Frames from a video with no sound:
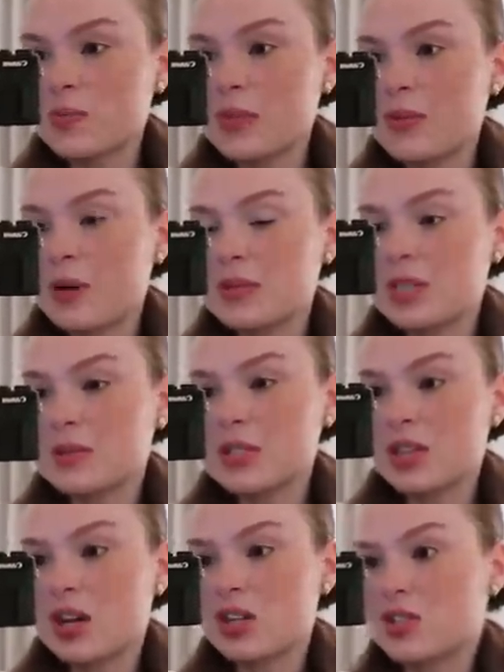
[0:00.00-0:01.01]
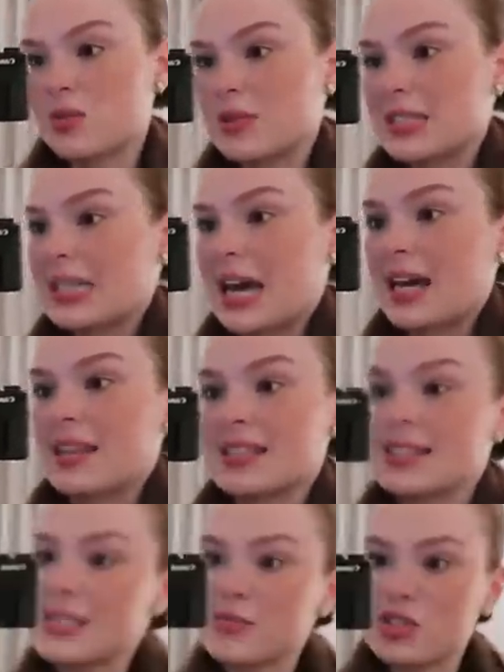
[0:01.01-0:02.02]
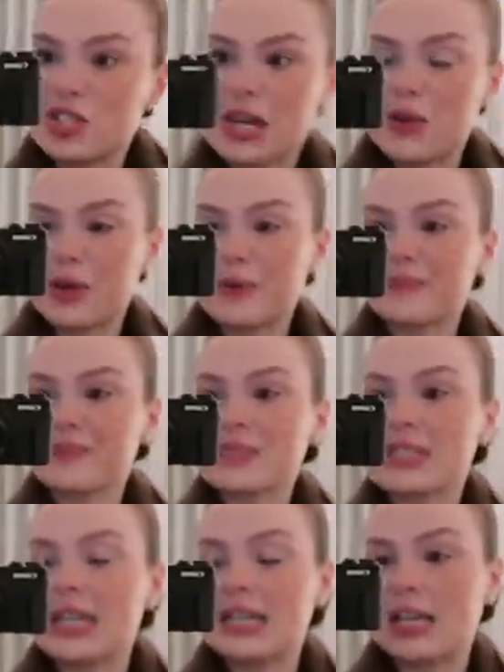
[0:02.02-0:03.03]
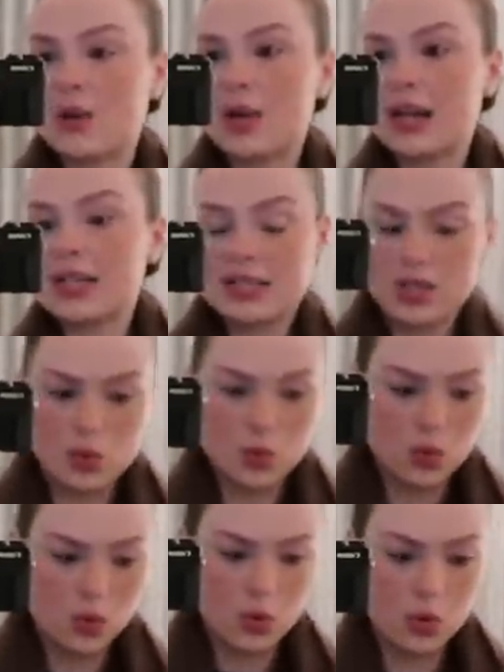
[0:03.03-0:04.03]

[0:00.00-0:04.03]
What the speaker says: my mom did a massage, and then we sat in the steam shower, and now we're headed to,